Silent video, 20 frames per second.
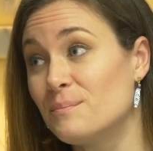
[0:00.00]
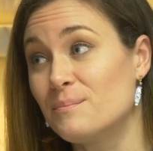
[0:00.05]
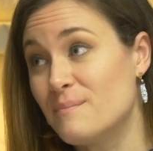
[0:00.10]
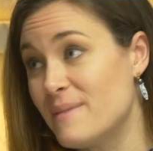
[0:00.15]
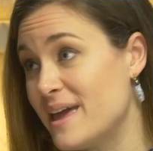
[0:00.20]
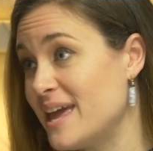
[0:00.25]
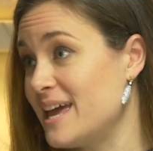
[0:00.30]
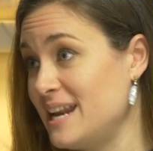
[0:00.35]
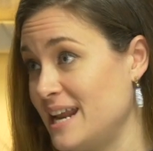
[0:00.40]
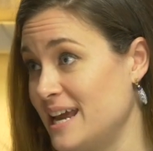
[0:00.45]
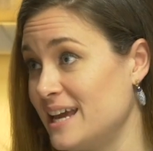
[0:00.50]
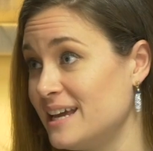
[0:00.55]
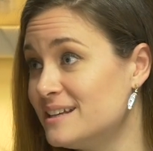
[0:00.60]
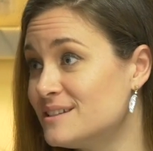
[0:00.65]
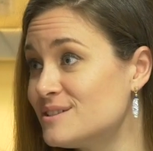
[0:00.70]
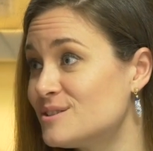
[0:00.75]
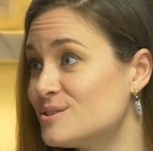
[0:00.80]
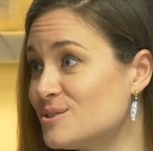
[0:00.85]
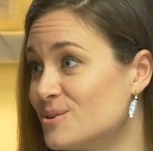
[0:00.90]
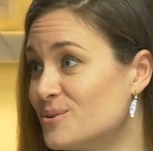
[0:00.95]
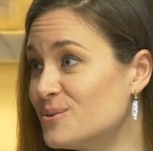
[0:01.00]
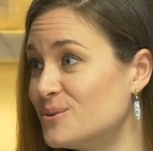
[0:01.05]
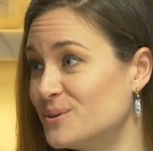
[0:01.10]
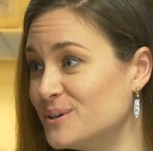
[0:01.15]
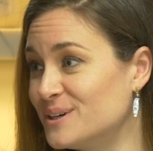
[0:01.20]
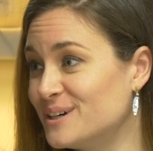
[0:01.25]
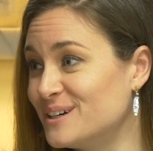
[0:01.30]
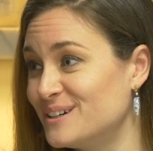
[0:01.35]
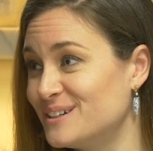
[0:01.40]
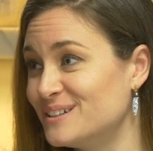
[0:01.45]
mayonnaise
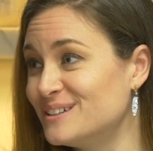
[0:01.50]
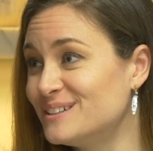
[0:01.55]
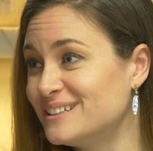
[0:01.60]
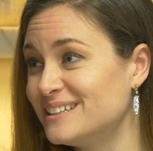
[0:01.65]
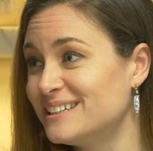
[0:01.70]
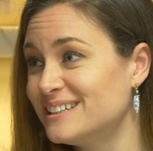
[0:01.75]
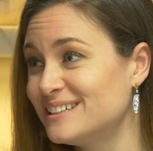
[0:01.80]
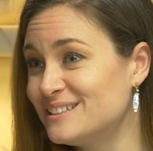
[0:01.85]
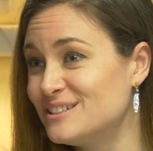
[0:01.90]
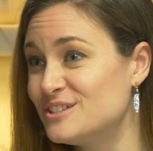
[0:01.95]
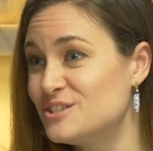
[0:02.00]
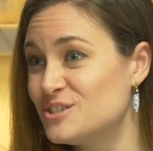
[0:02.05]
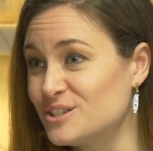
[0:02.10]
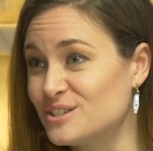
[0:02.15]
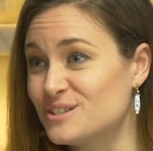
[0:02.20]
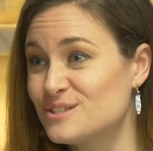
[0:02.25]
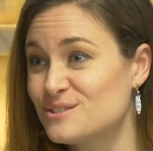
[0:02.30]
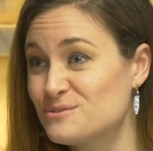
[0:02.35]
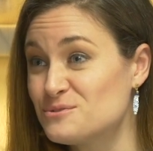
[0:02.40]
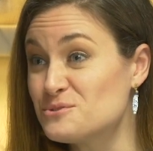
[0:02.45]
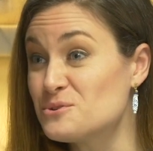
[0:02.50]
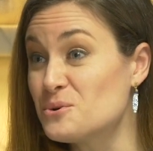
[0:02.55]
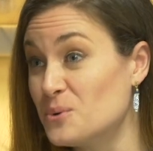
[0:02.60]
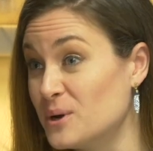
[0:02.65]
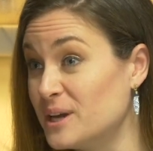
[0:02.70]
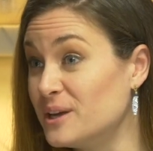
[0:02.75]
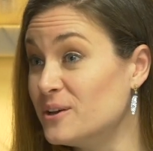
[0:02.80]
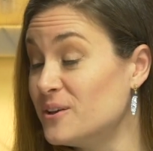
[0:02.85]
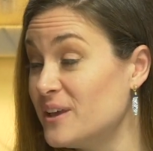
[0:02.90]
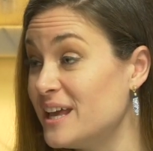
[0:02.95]
or just
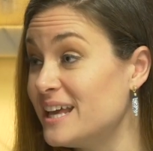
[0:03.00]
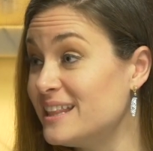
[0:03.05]
oil,